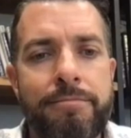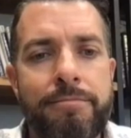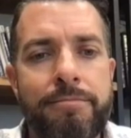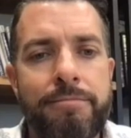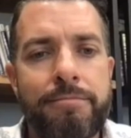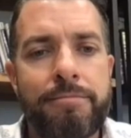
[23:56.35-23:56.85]

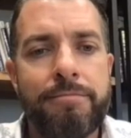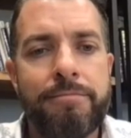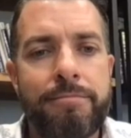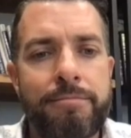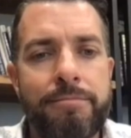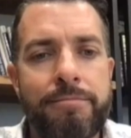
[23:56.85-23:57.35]

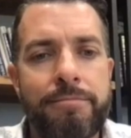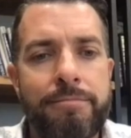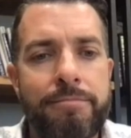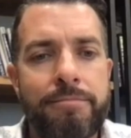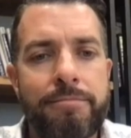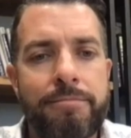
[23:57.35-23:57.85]

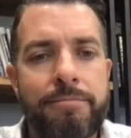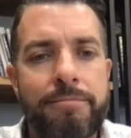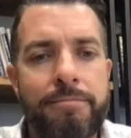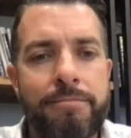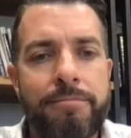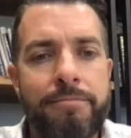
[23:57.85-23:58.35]

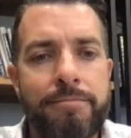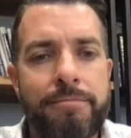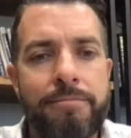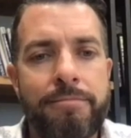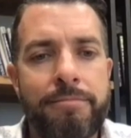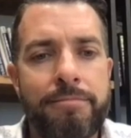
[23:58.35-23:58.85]

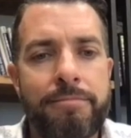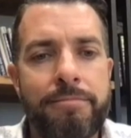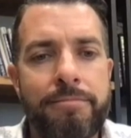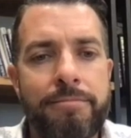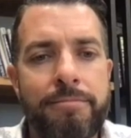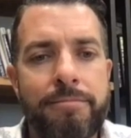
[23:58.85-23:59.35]

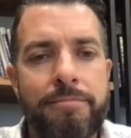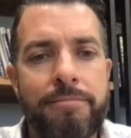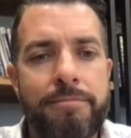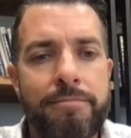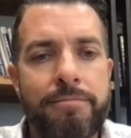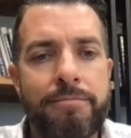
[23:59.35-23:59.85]
[no speech]